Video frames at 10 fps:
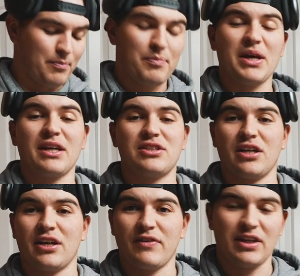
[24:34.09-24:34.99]
big
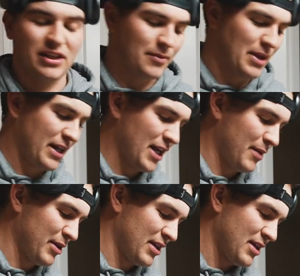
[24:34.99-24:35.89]
chunk of income that came
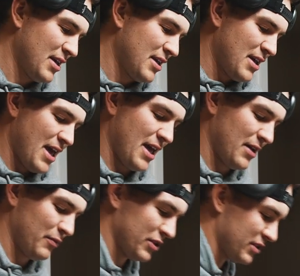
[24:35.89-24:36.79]
in
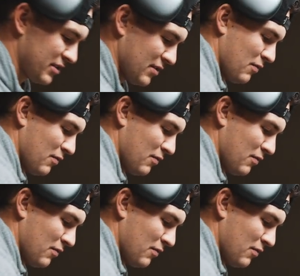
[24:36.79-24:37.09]
and was